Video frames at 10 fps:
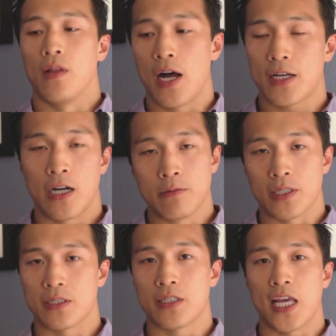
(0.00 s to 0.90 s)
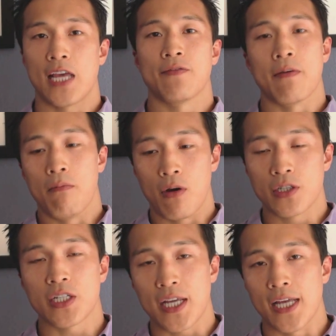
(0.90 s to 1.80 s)
We lock arms as a team. We
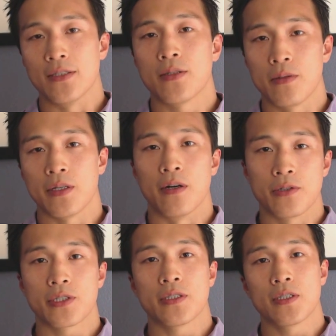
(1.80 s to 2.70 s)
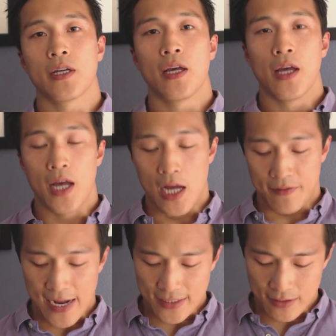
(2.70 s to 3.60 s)
march into the ocean.
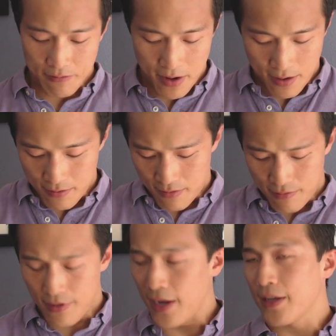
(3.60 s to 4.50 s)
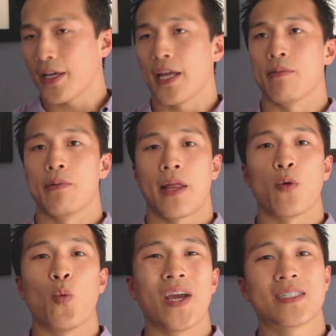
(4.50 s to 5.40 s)
Got to about, I can't
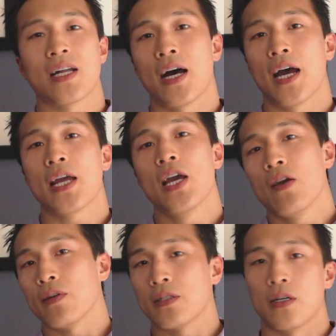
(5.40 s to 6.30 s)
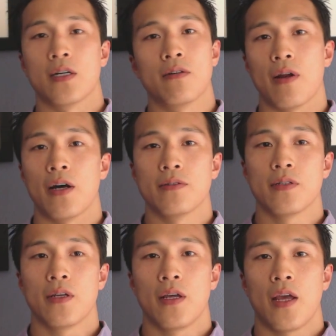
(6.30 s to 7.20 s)
remember, like waist high. We turned
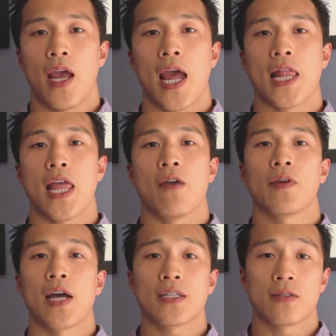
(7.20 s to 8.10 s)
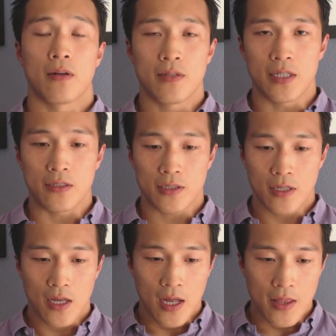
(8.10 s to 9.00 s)
around, and then we got to our
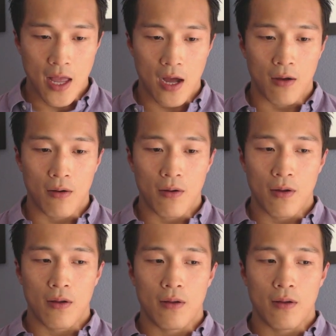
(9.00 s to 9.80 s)
knees. Now,